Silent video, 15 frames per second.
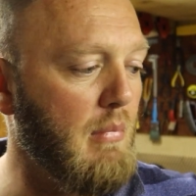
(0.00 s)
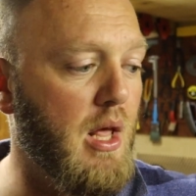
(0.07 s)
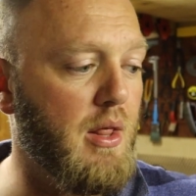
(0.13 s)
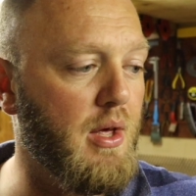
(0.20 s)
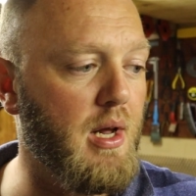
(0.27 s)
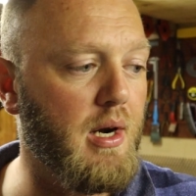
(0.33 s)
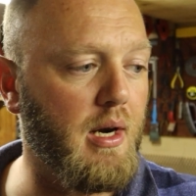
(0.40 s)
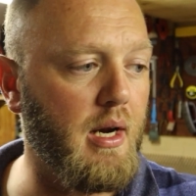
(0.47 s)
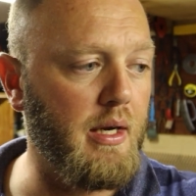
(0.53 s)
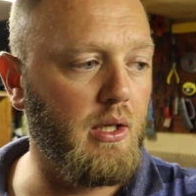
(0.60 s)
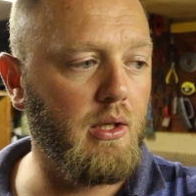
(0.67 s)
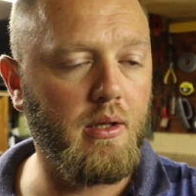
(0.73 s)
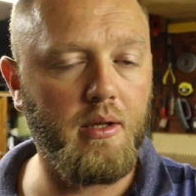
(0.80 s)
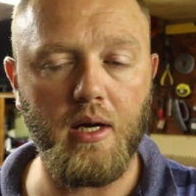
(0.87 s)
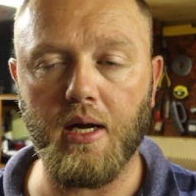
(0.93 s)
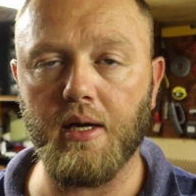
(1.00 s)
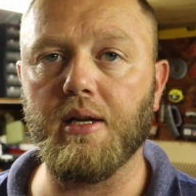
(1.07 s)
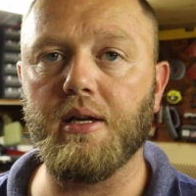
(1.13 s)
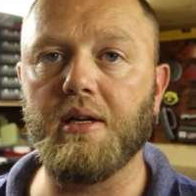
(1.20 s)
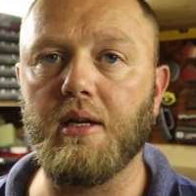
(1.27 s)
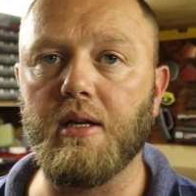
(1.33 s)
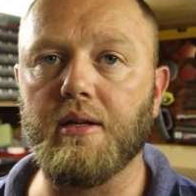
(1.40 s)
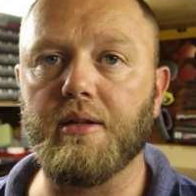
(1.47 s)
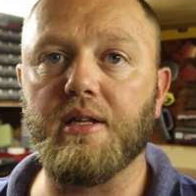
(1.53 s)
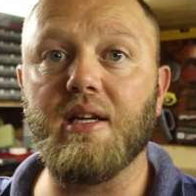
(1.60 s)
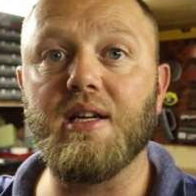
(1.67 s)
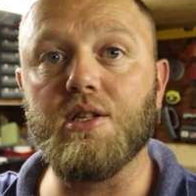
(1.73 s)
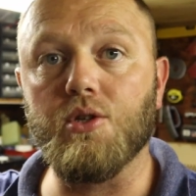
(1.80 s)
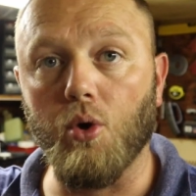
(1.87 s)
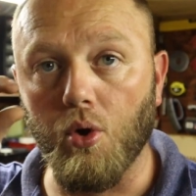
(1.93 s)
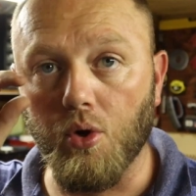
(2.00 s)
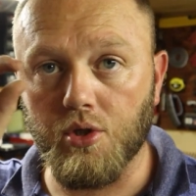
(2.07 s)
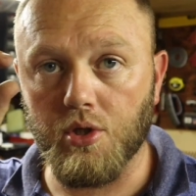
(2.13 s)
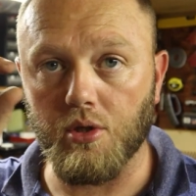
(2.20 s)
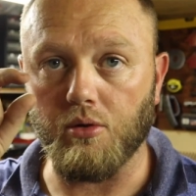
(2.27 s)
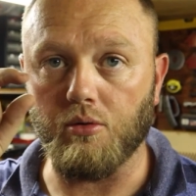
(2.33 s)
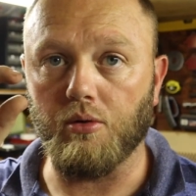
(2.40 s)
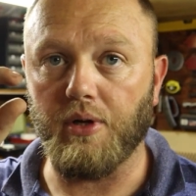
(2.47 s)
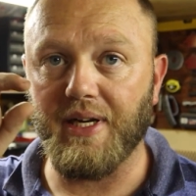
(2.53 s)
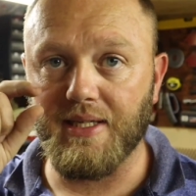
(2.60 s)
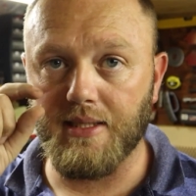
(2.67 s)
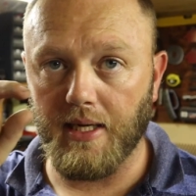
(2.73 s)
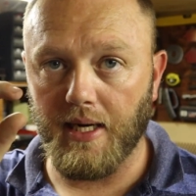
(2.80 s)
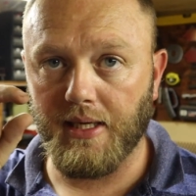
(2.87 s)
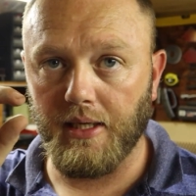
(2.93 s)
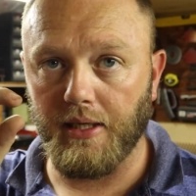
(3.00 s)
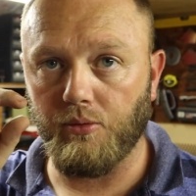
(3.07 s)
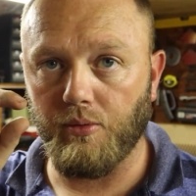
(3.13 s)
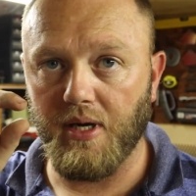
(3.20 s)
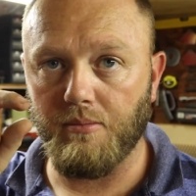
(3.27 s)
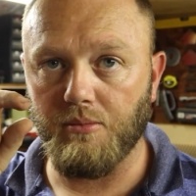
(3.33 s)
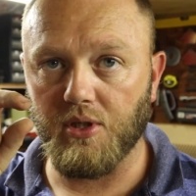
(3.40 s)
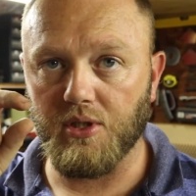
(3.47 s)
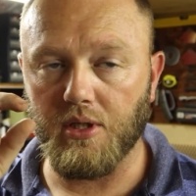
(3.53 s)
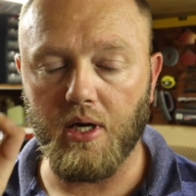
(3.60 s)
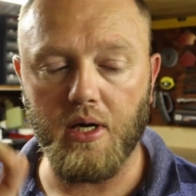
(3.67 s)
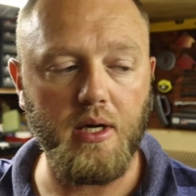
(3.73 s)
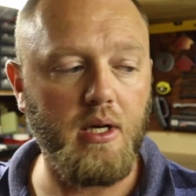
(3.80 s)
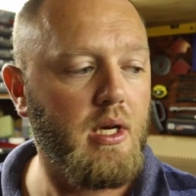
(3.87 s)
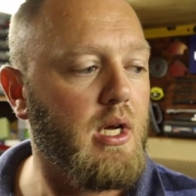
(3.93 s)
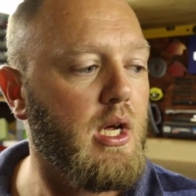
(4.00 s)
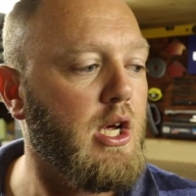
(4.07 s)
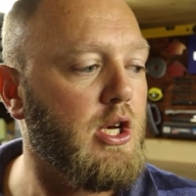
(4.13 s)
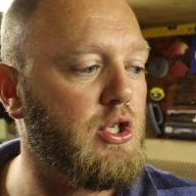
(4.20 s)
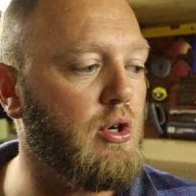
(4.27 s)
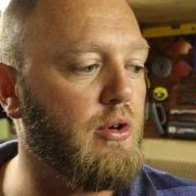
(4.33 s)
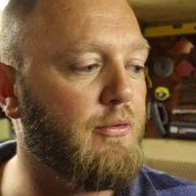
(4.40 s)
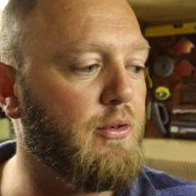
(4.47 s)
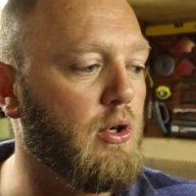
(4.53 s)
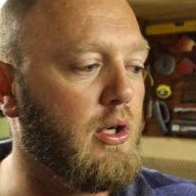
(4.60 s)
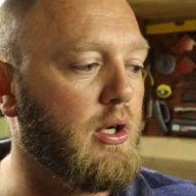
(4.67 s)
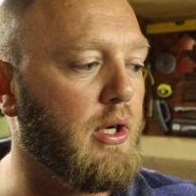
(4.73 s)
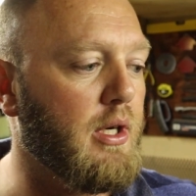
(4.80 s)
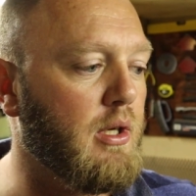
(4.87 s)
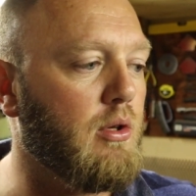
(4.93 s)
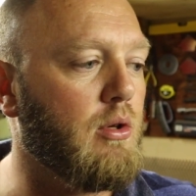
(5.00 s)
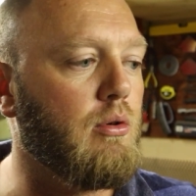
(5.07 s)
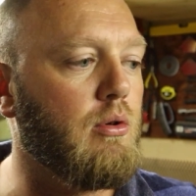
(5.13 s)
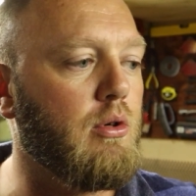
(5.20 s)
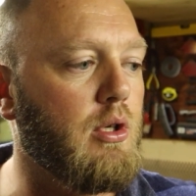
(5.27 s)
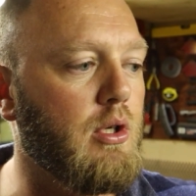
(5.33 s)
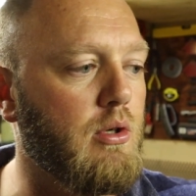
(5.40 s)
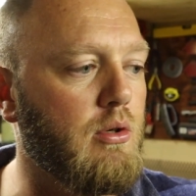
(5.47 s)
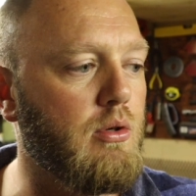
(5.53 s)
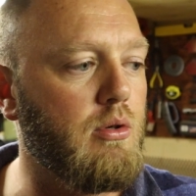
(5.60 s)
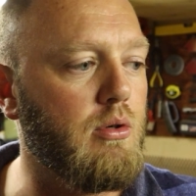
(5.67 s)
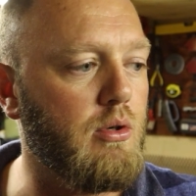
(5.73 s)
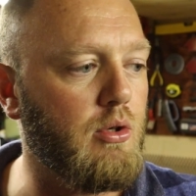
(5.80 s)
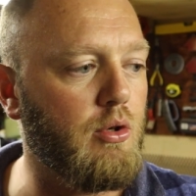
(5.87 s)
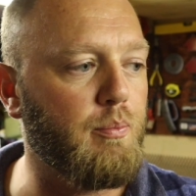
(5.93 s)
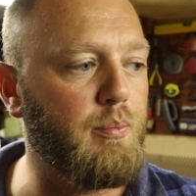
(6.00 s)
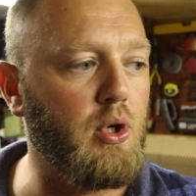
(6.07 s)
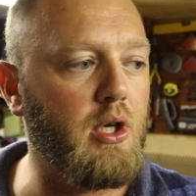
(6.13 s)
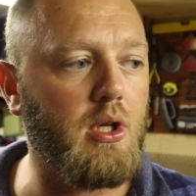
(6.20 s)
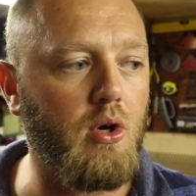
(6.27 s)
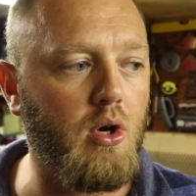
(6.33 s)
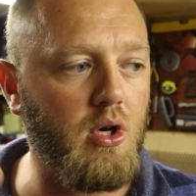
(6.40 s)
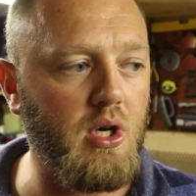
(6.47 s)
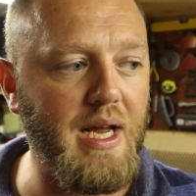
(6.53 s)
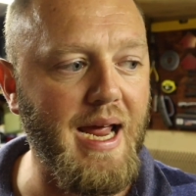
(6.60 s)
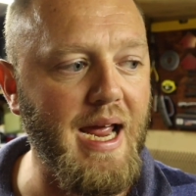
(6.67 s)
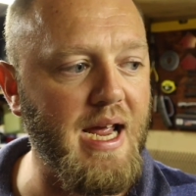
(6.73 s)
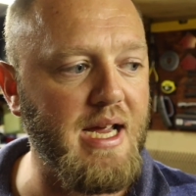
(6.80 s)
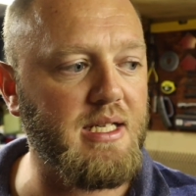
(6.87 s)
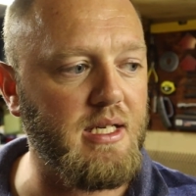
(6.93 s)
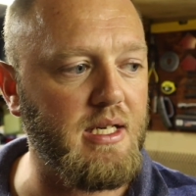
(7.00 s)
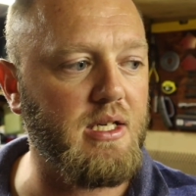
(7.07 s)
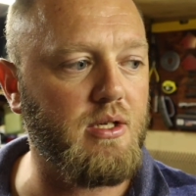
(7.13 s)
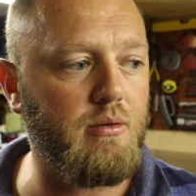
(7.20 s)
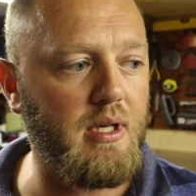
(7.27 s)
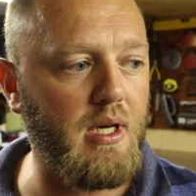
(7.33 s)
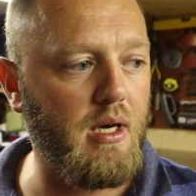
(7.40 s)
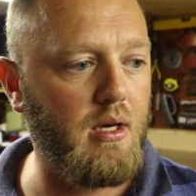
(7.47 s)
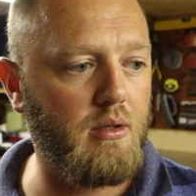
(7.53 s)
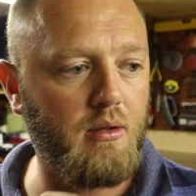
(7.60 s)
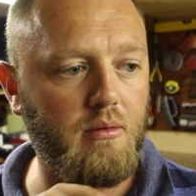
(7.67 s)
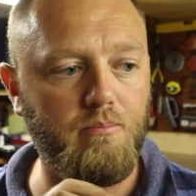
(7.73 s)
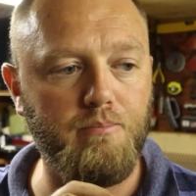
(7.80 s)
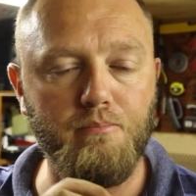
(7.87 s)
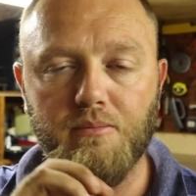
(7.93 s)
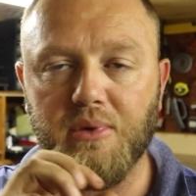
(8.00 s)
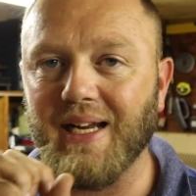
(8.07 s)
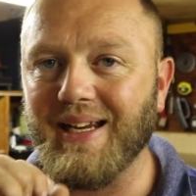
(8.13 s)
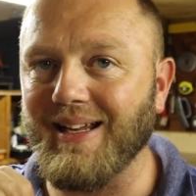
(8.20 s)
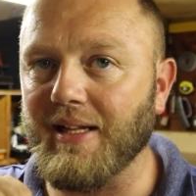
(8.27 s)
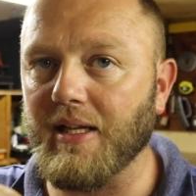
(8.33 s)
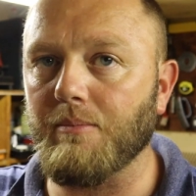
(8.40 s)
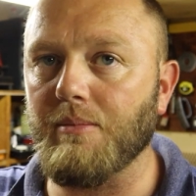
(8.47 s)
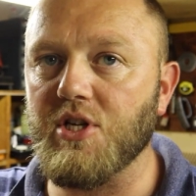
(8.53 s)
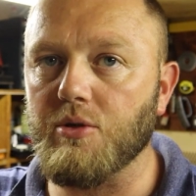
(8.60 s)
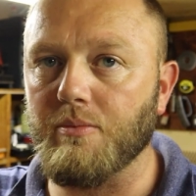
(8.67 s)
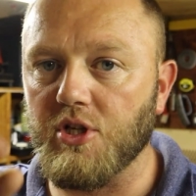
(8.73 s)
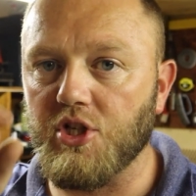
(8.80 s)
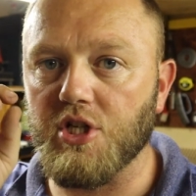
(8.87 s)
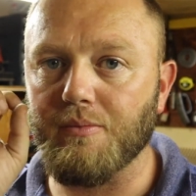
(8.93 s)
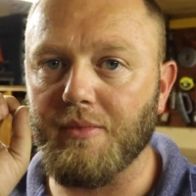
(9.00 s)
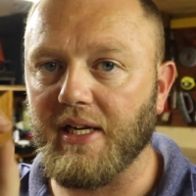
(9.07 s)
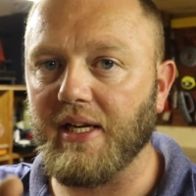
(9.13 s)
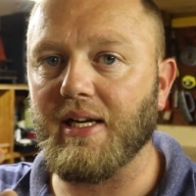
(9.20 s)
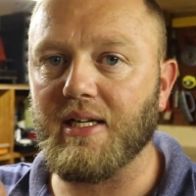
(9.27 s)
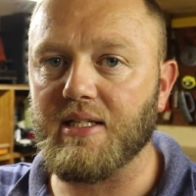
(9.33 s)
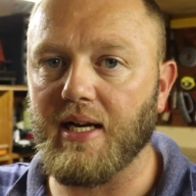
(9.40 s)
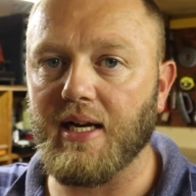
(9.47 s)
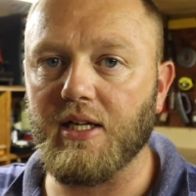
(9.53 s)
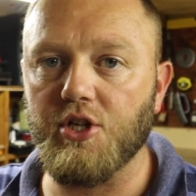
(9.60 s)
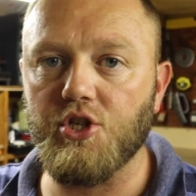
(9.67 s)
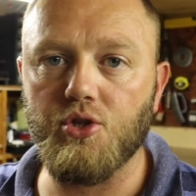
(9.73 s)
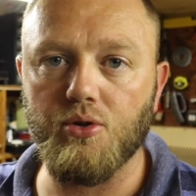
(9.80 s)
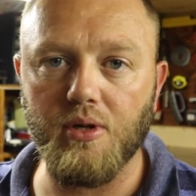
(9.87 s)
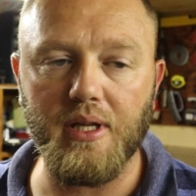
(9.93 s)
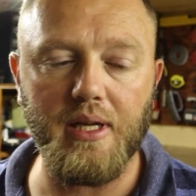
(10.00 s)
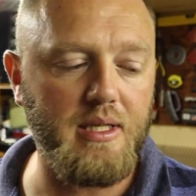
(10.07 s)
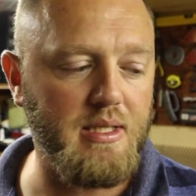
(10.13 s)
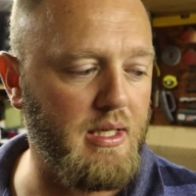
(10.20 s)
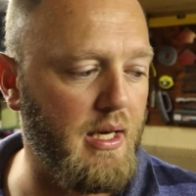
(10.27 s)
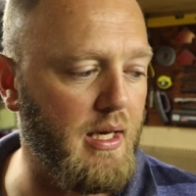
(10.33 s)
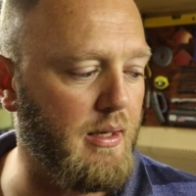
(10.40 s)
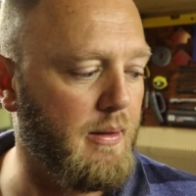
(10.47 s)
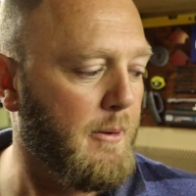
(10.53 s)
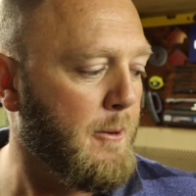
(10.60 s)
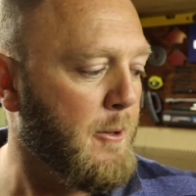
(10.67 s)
the rail underneath is also exactly 20 mils high. So if you're going to put it on as is without taking that measurement, just making exactly sure that it's there,